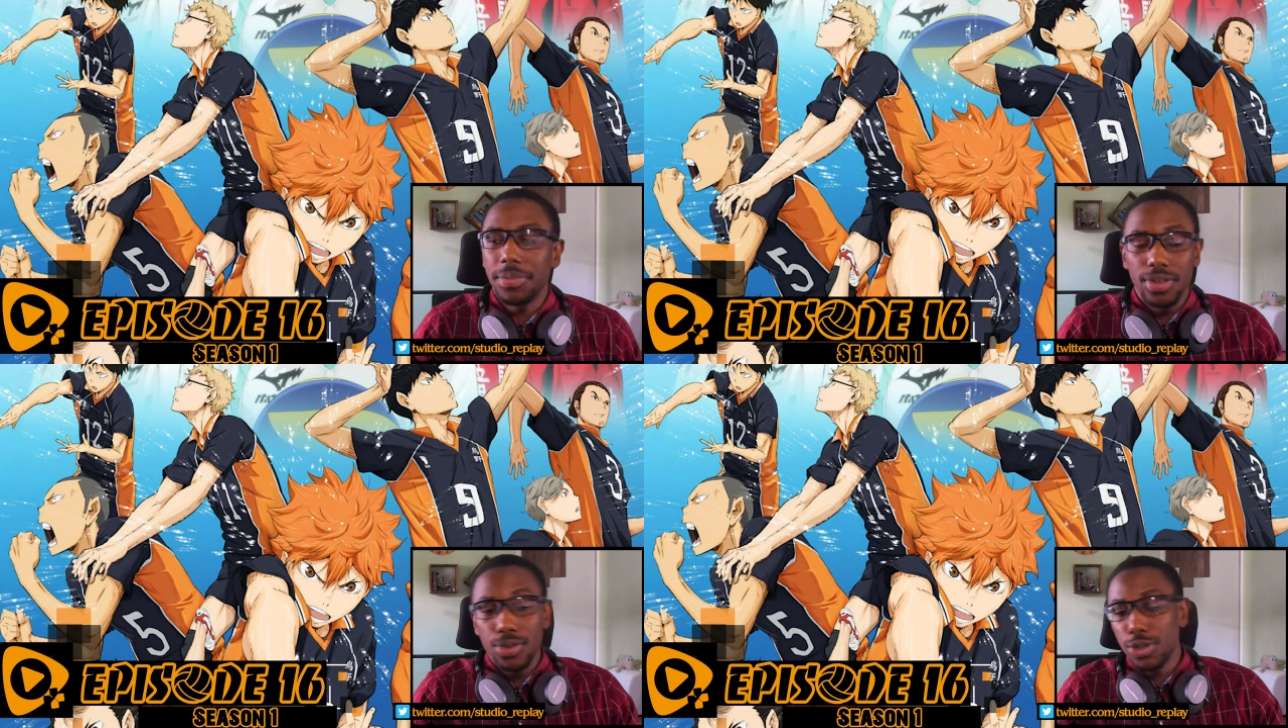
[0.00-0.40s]

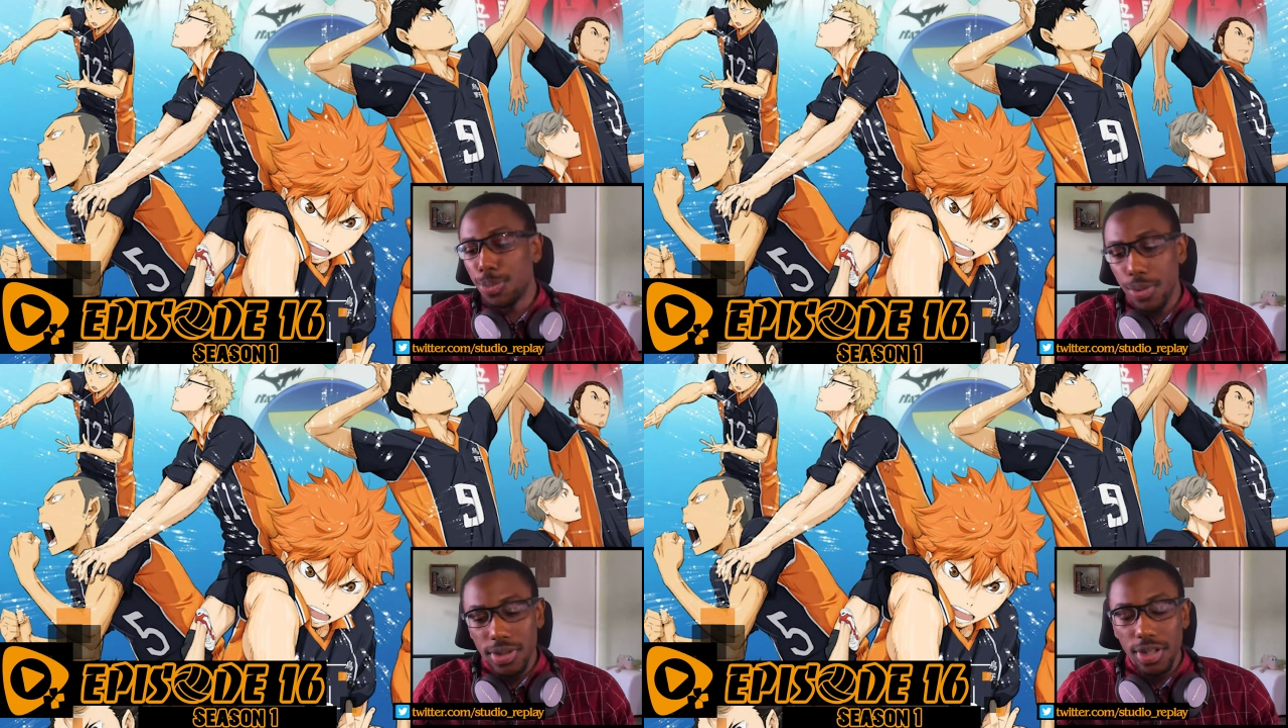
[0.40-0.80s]
I mean, the
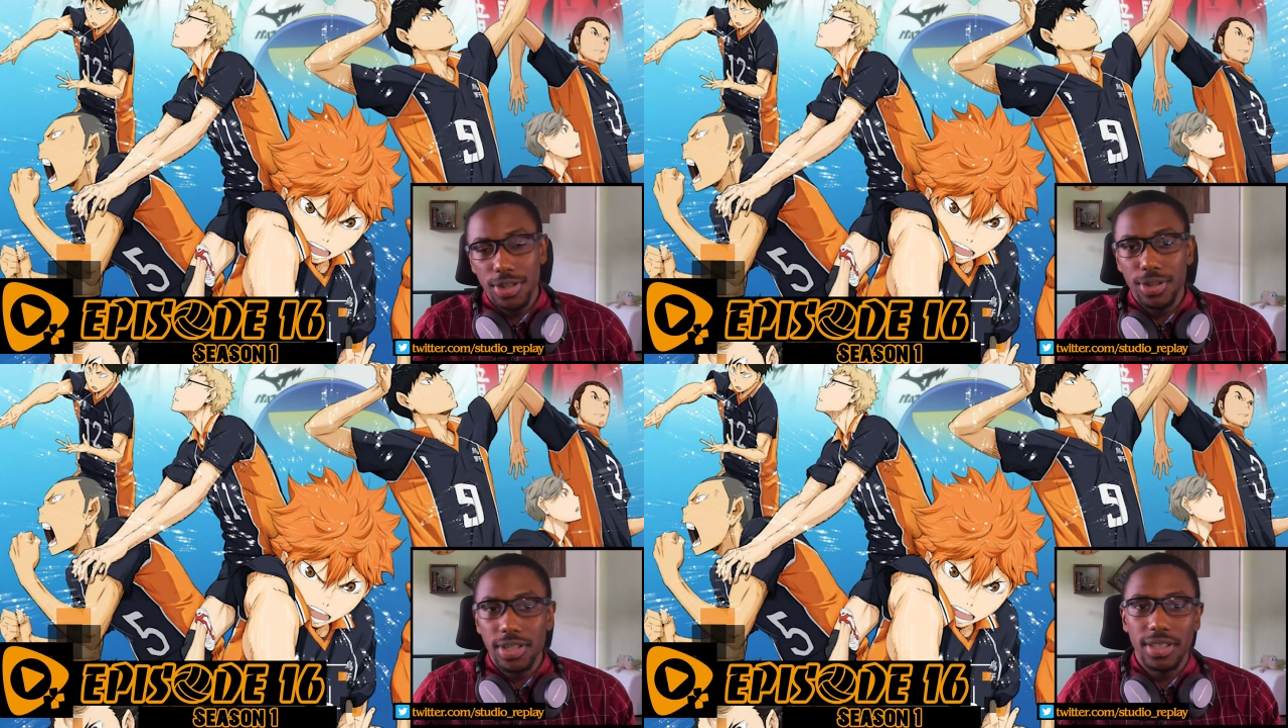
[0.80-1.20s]
coach pointed
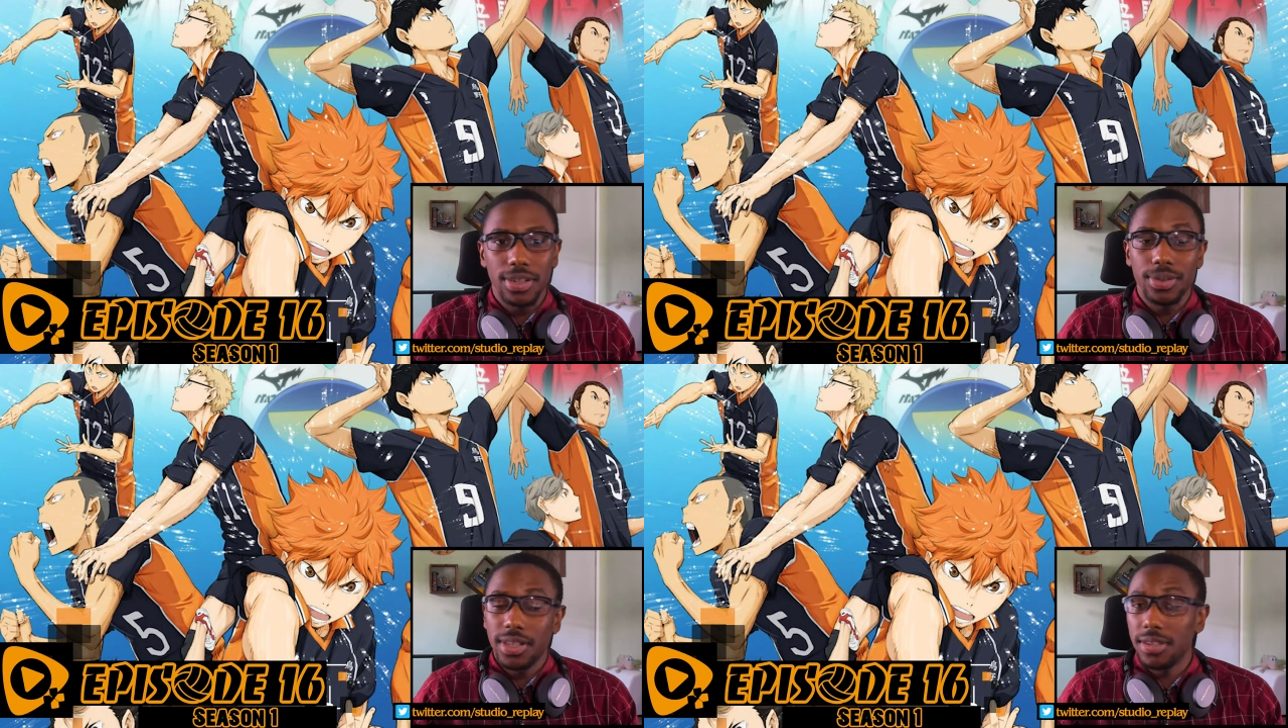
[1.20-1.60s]
out earlier
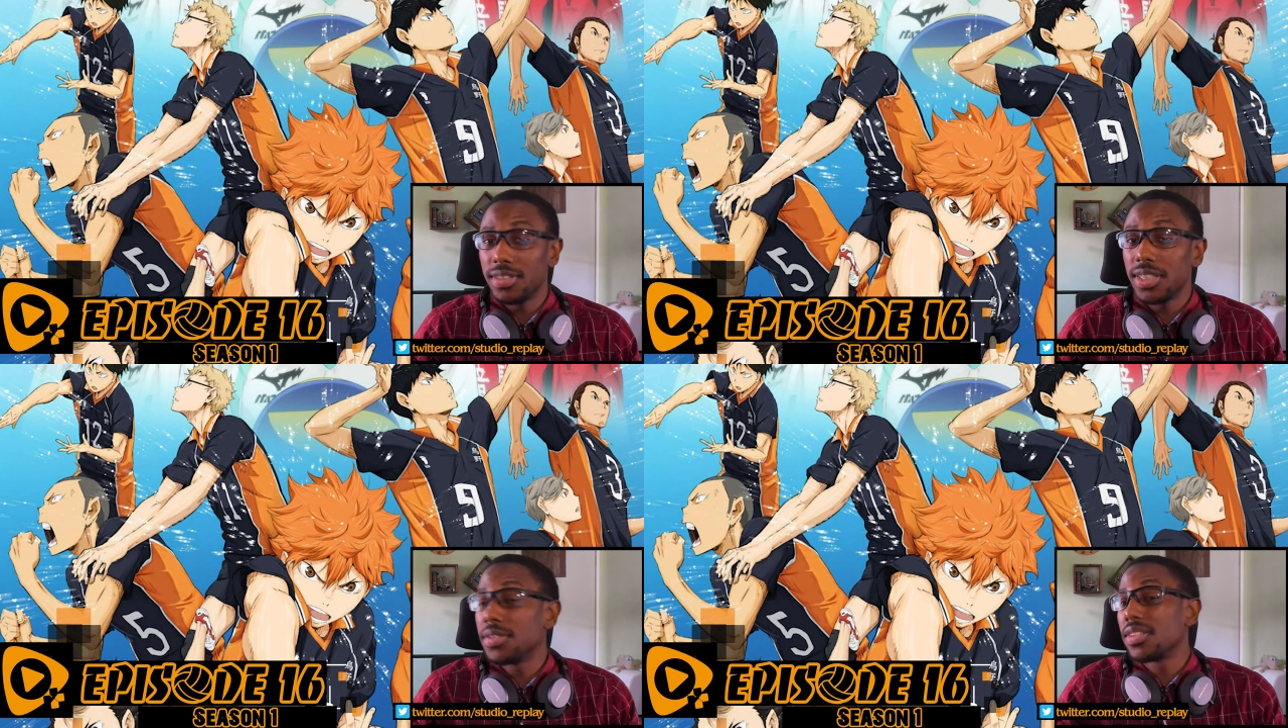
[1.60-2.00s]
that, okay,
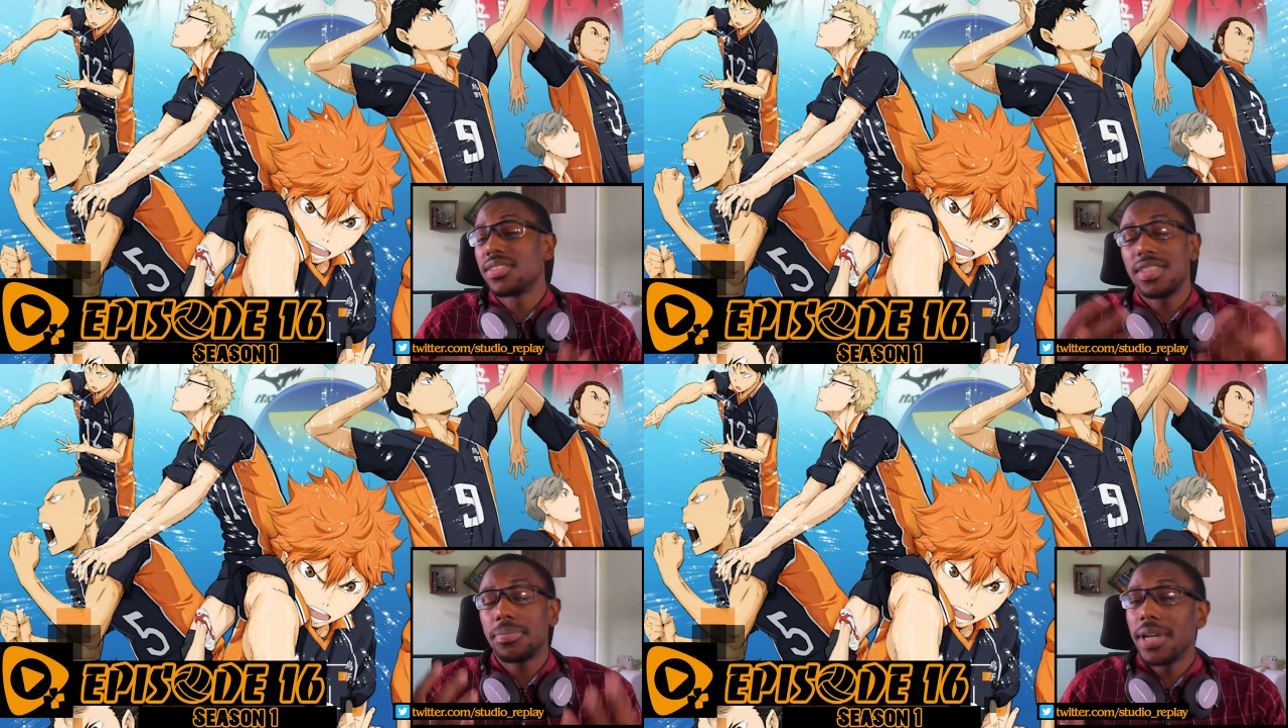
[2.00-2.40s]
their receivers
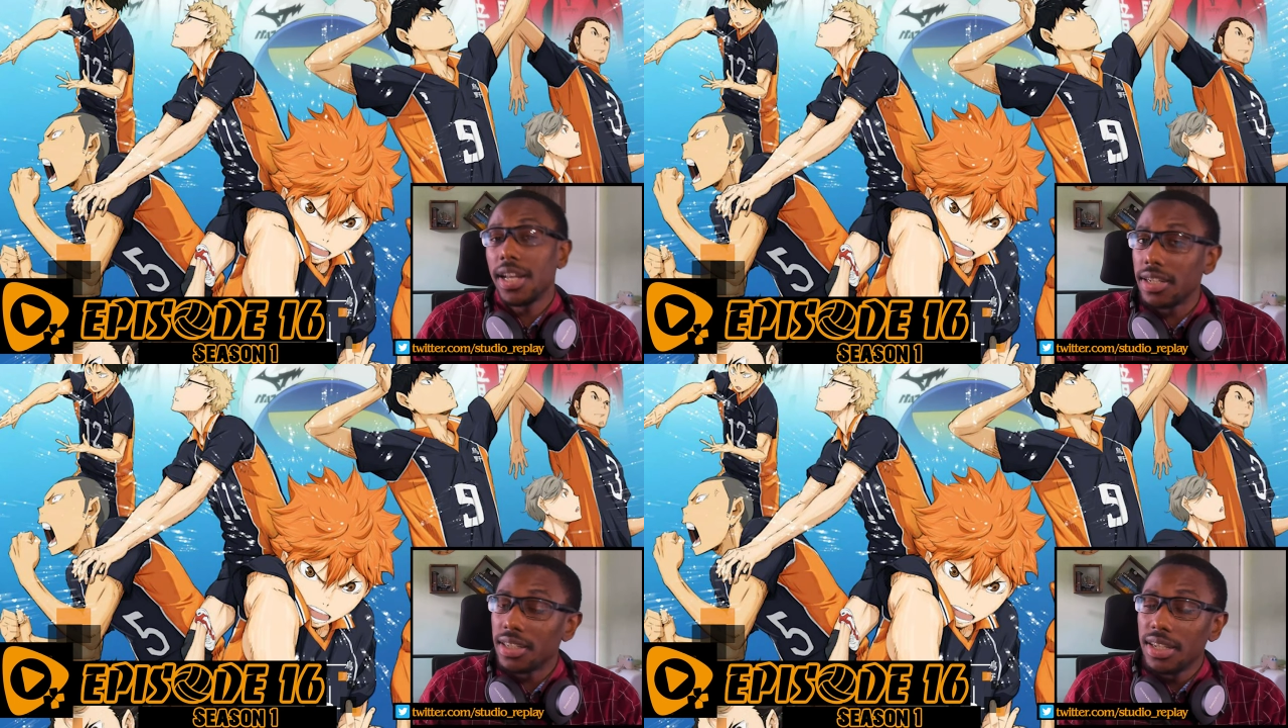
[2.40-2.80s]
are still
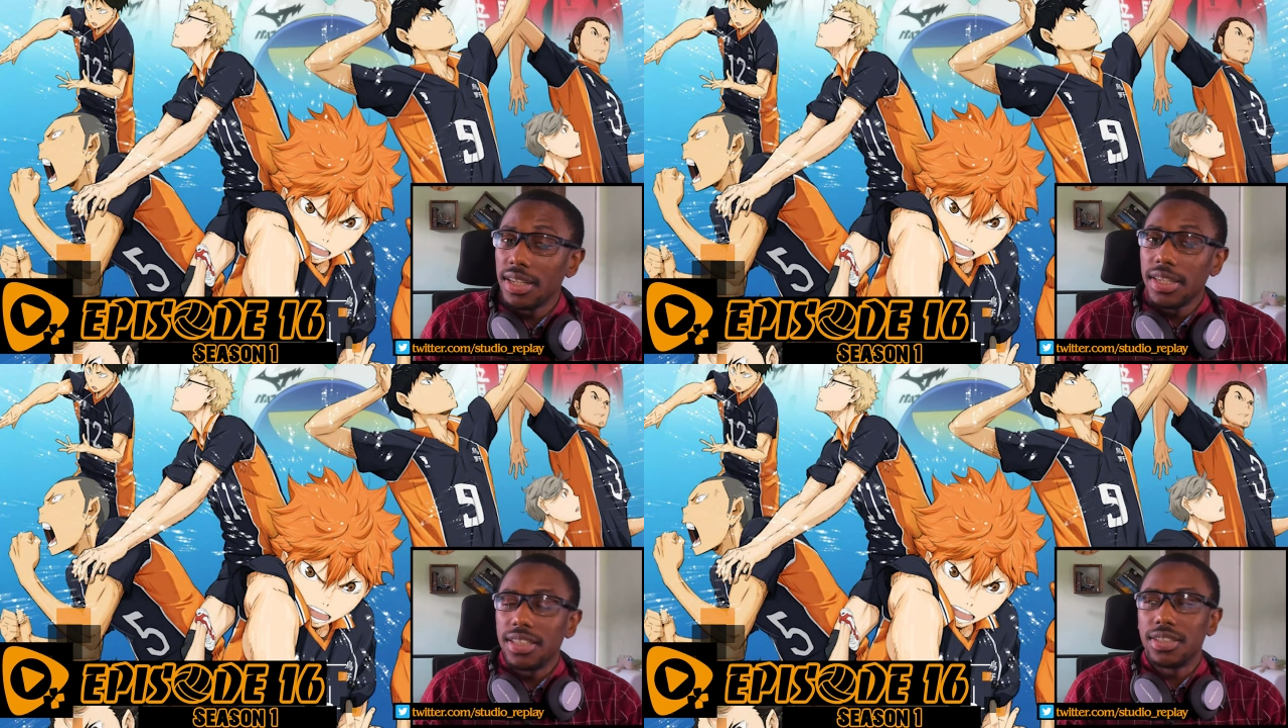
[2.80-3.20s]
bad,
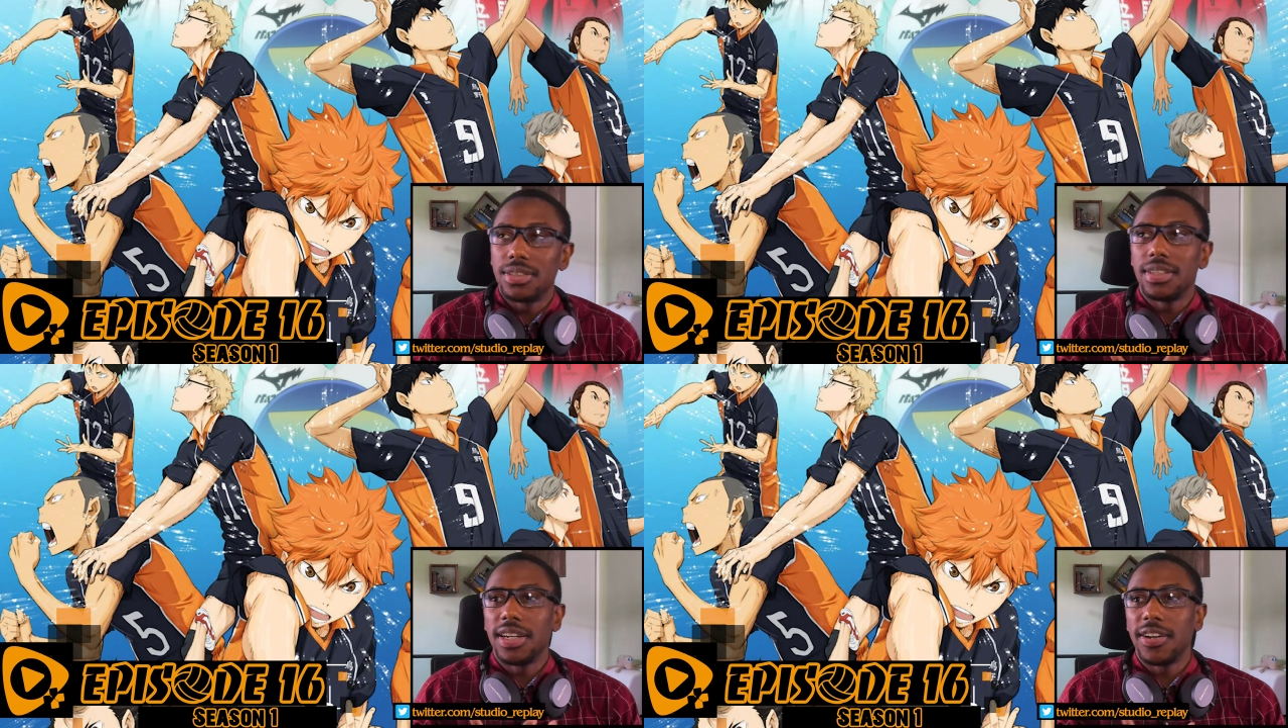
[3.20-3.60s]
you
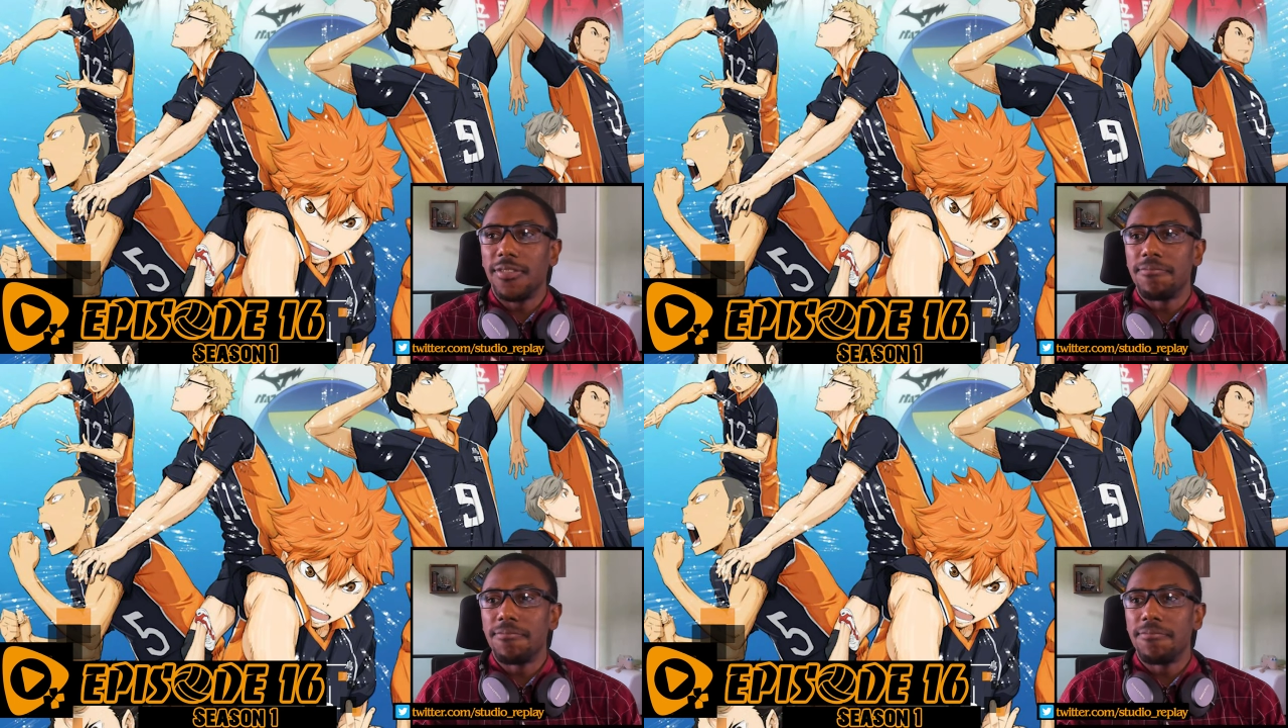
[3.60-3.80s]
know,